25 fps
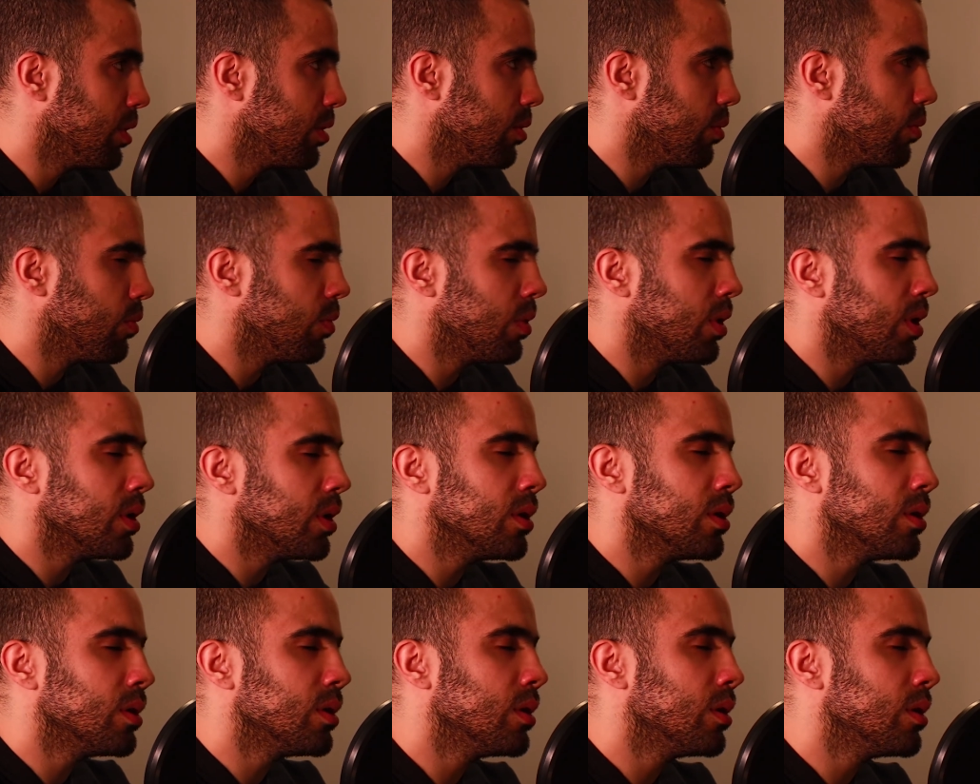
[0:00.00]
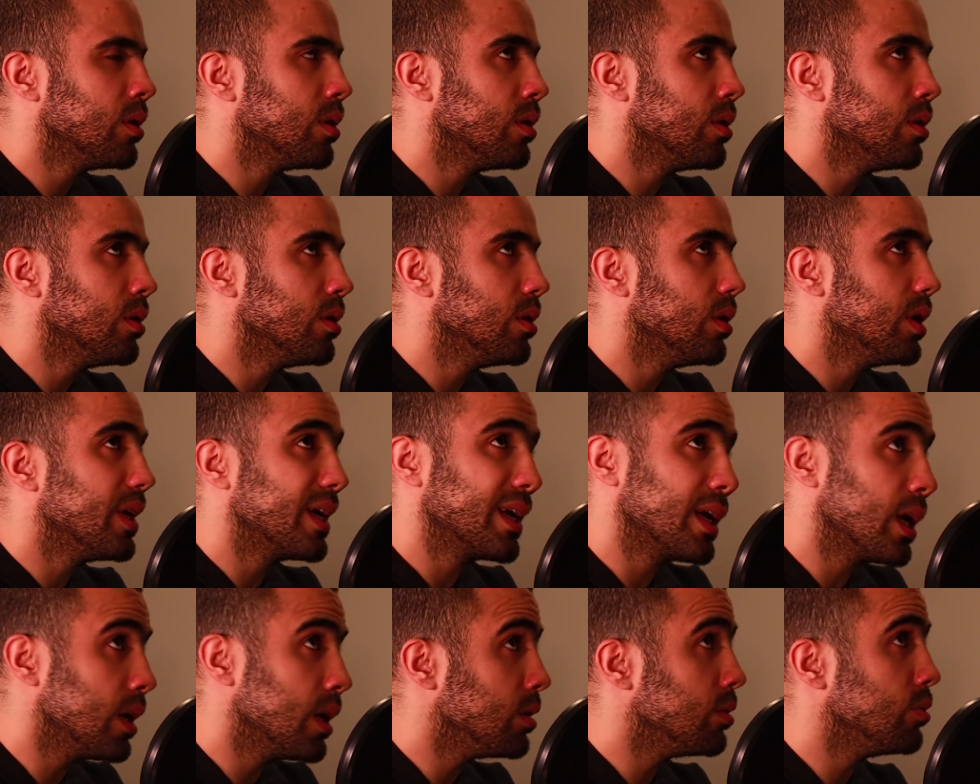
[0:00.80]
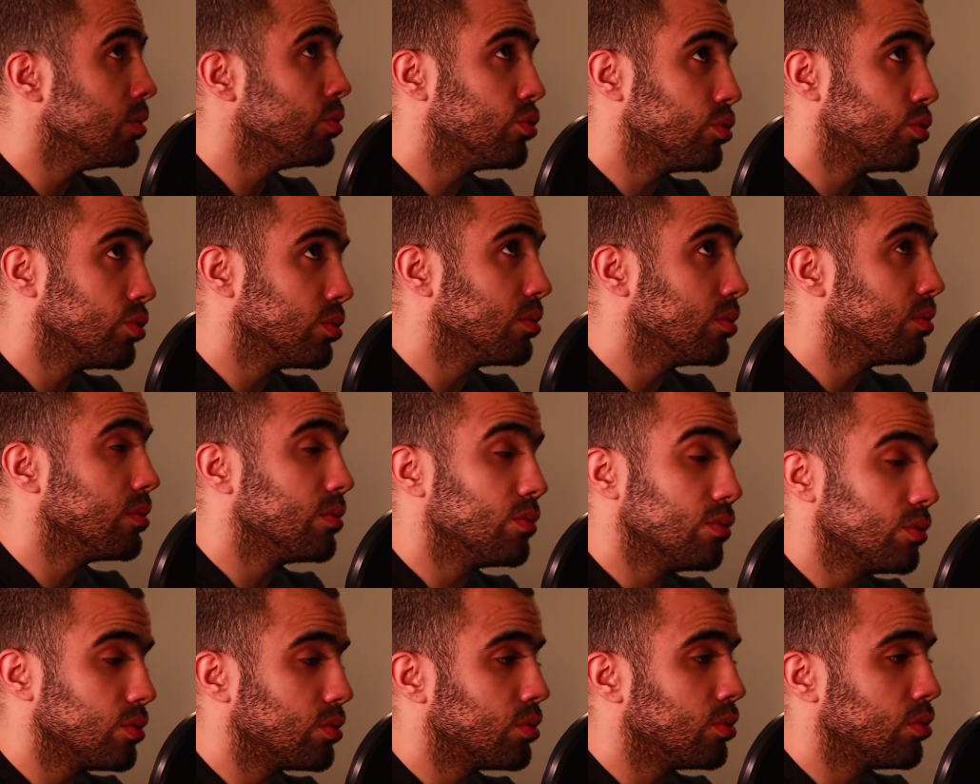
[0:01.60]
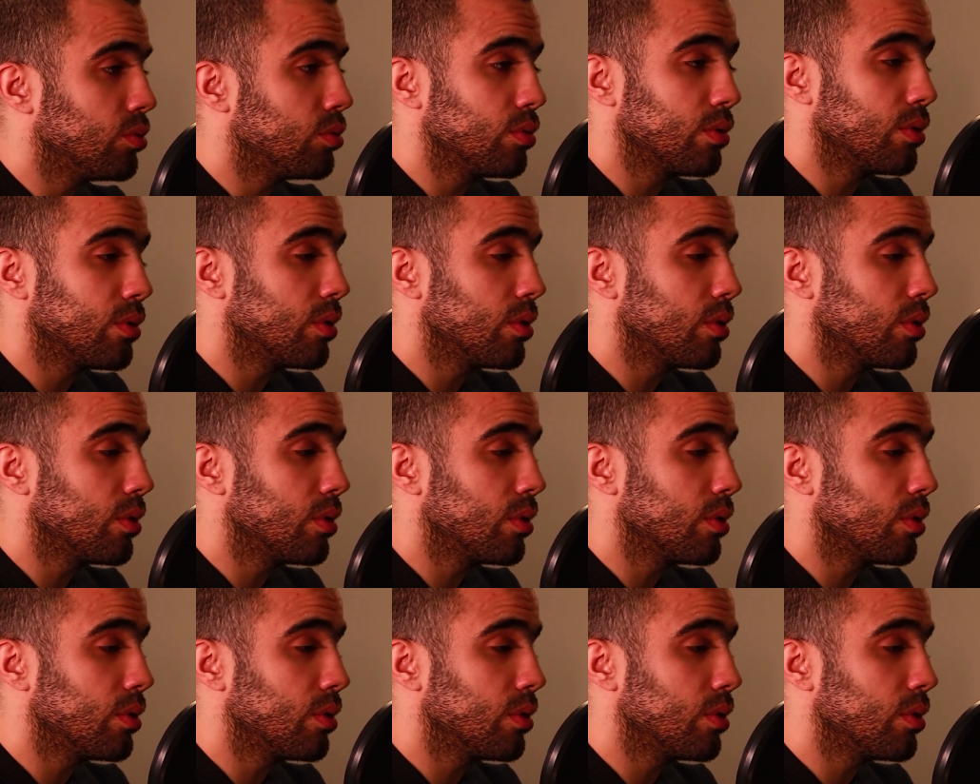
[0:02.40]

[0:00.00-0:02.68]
One, again, you should do